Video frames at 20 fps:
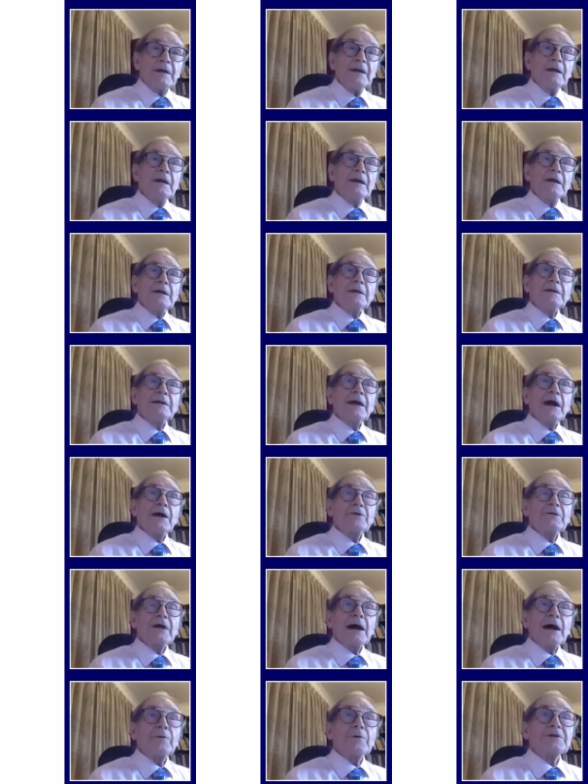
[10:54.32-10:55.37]
Now, I
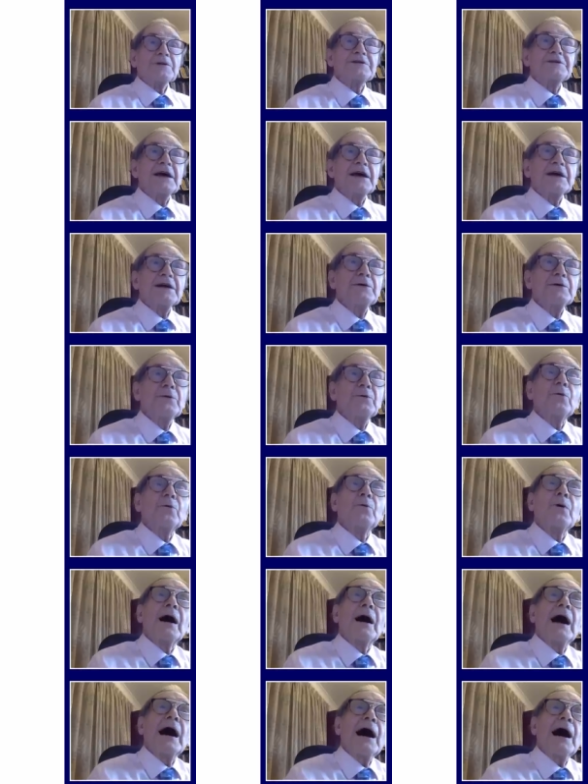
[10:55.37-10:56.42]
want to tell you
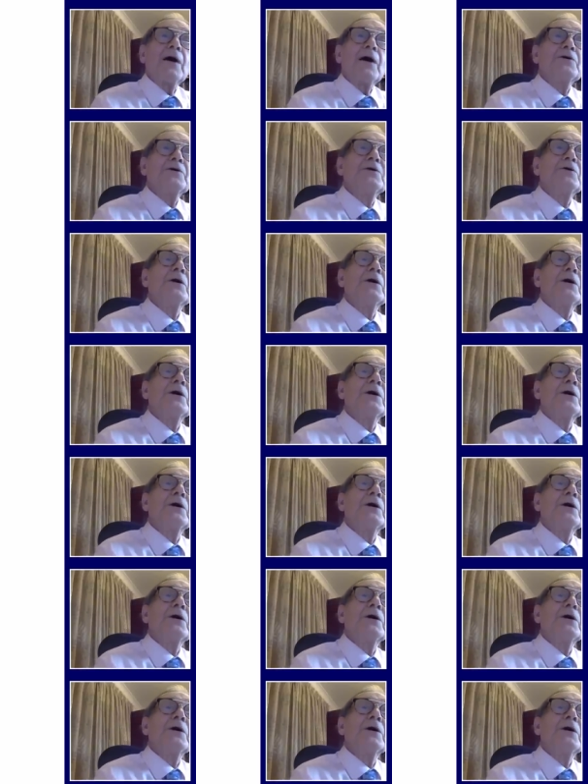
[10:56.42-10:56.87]
how you